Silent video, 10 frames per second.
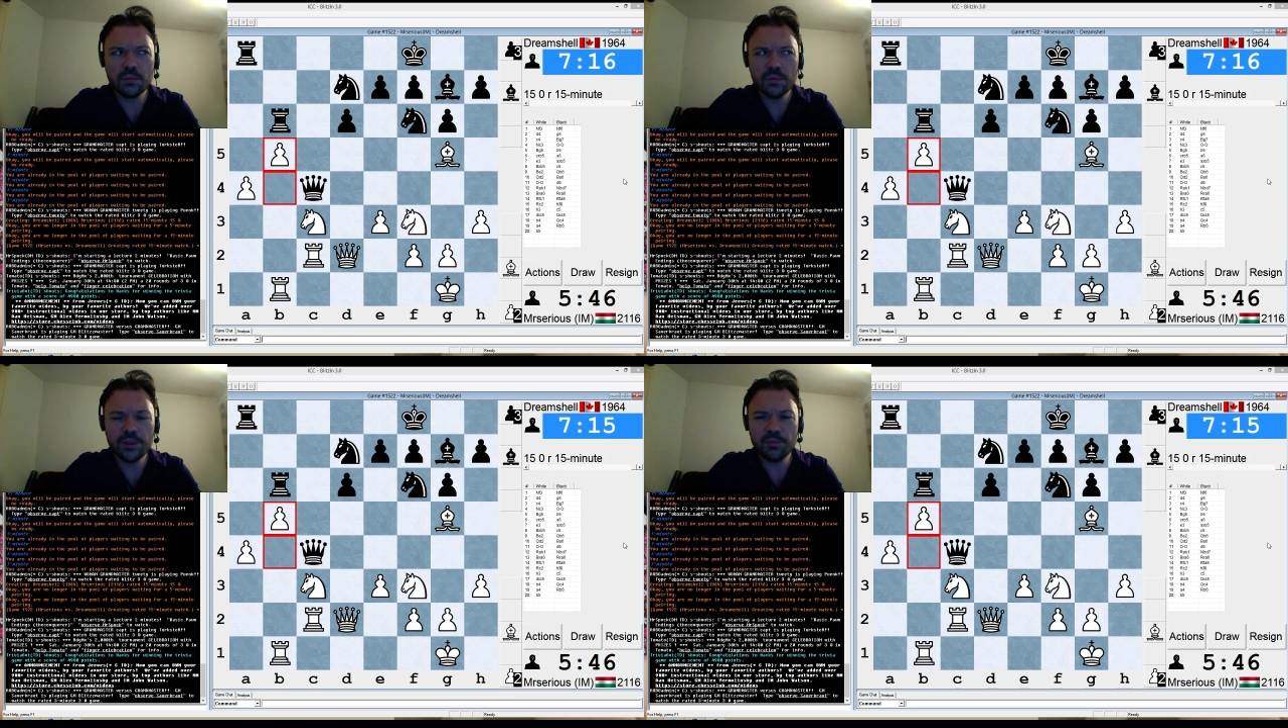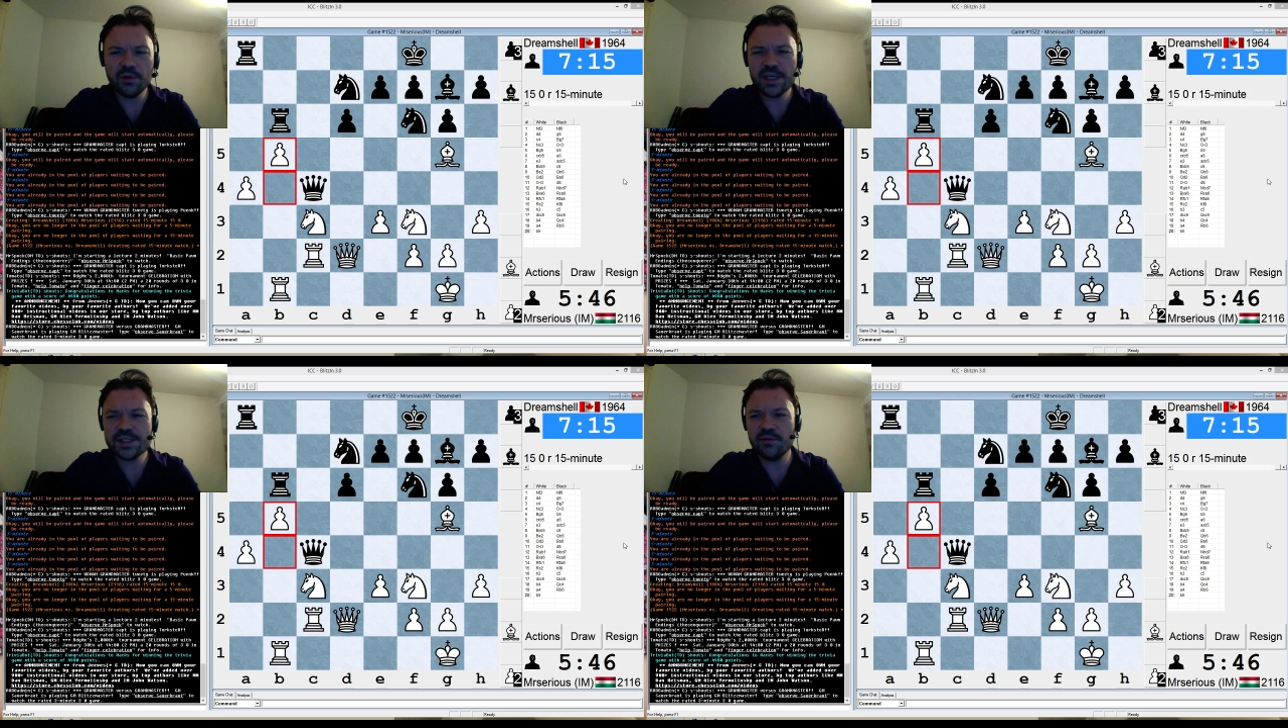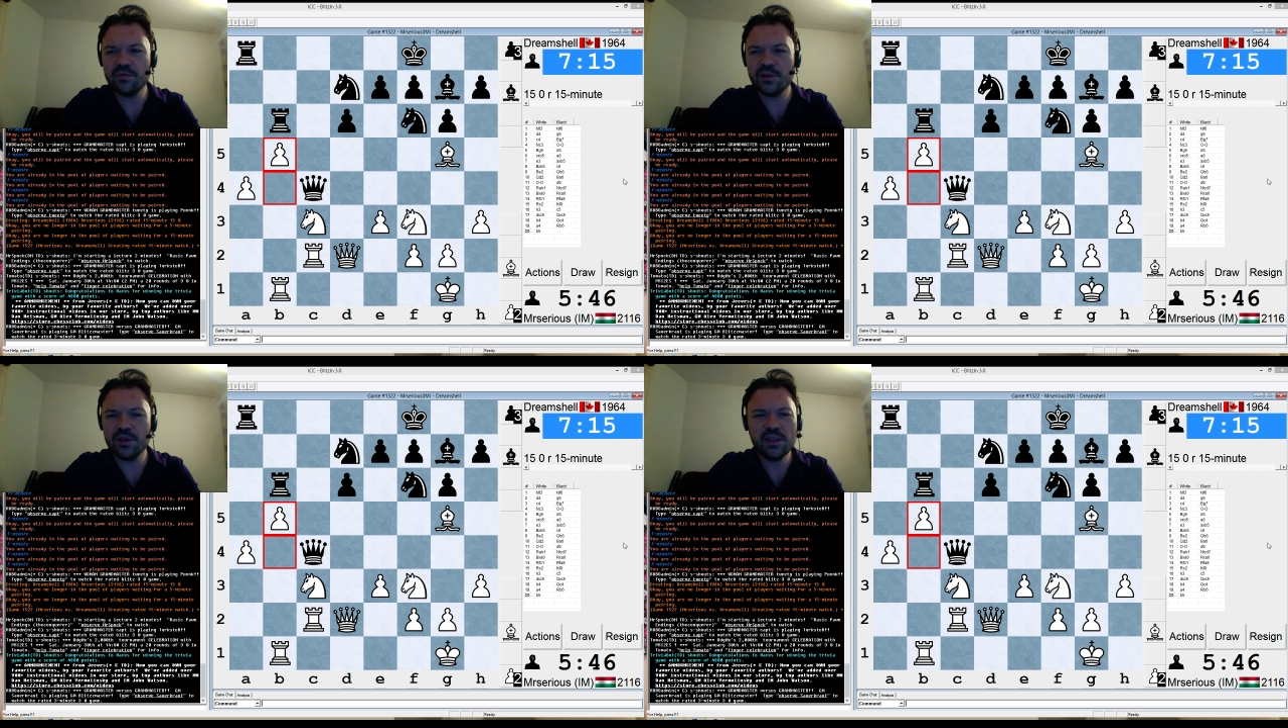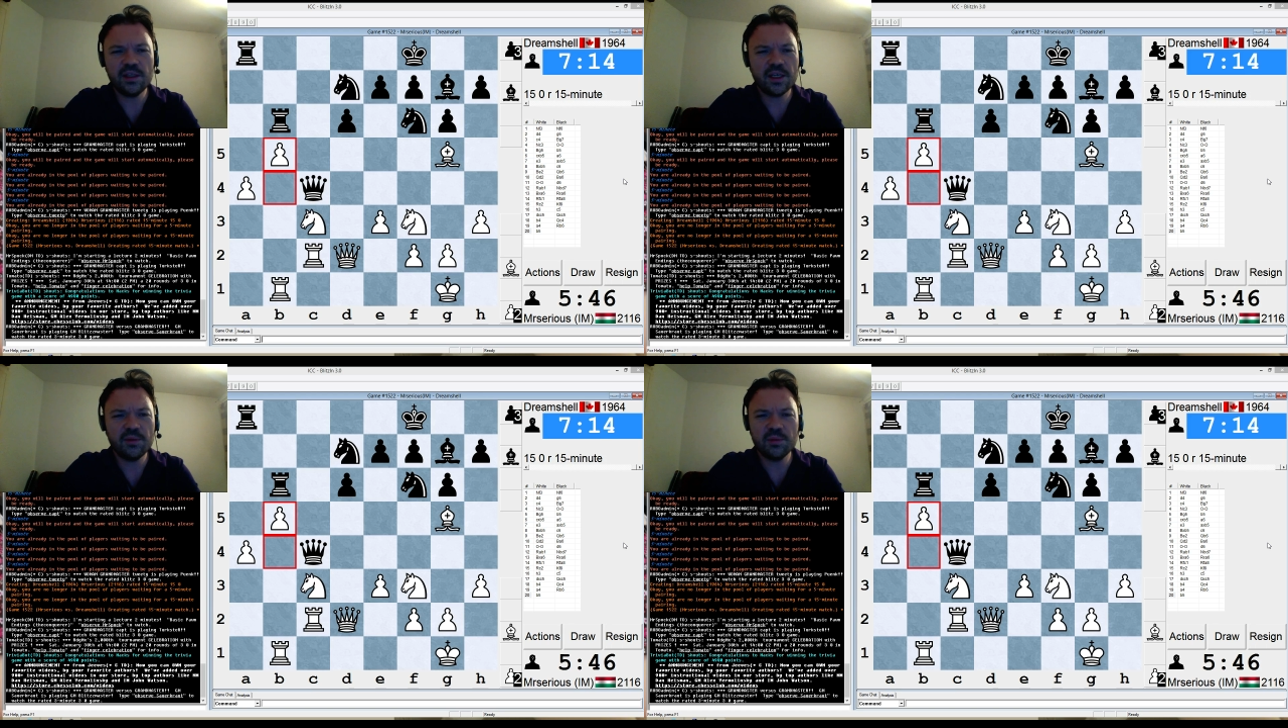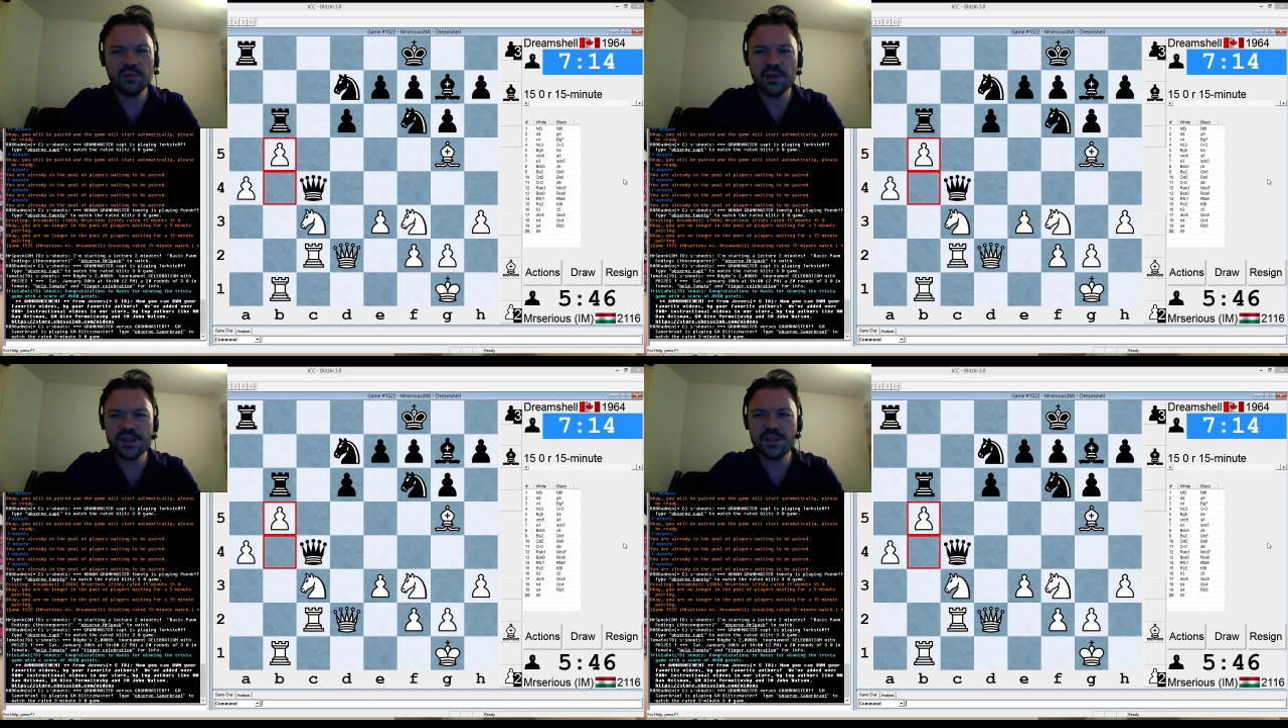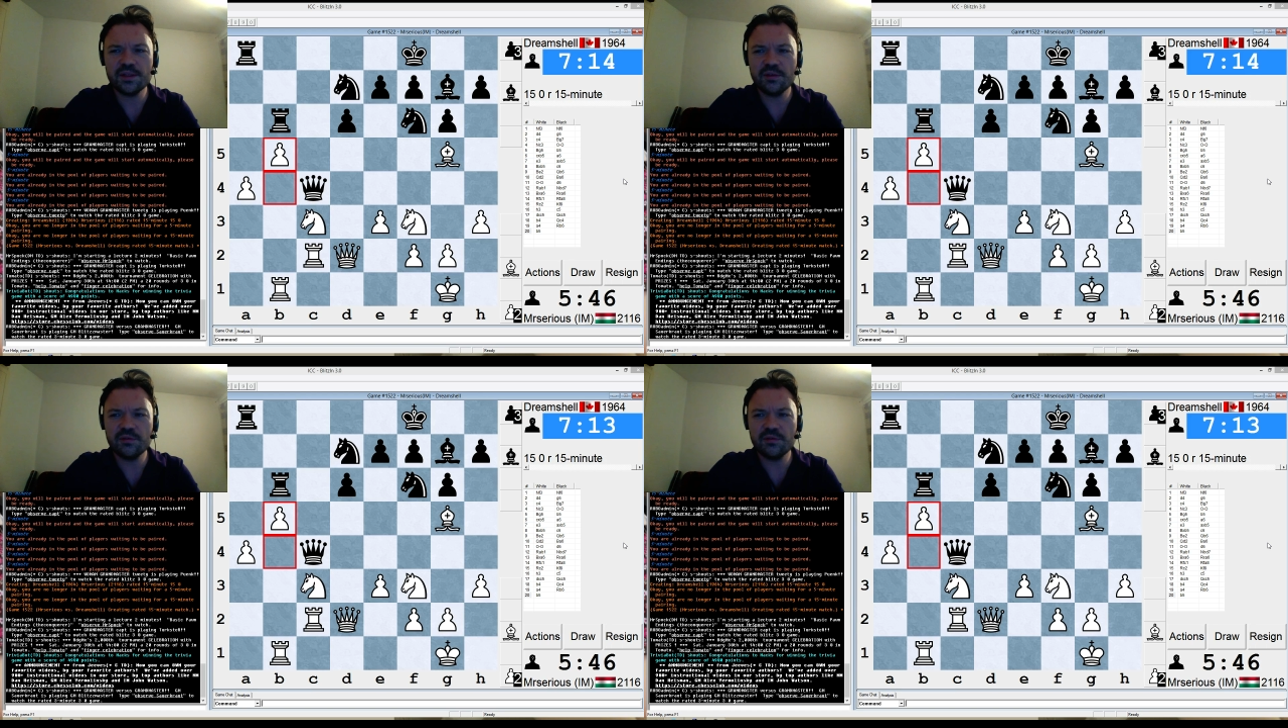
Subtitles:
Depressive though, I don't think I'm depressive.